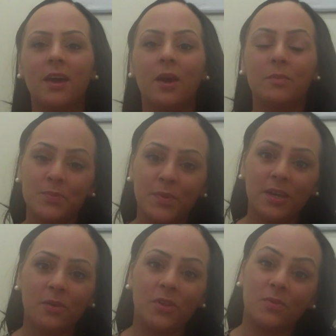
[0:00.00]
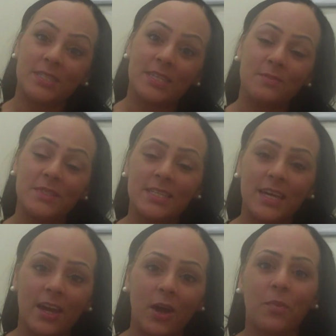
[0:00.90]
I'm speaking with Waseem
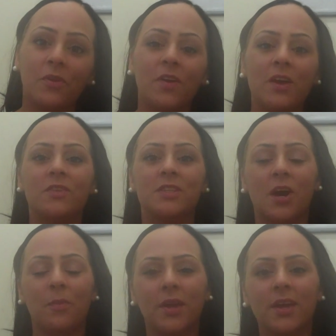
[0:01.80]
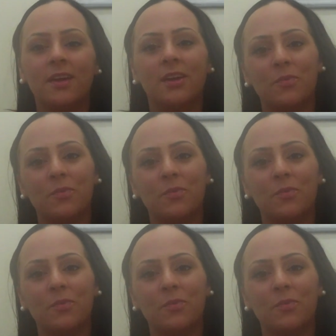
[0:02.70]
today on my favourite topic,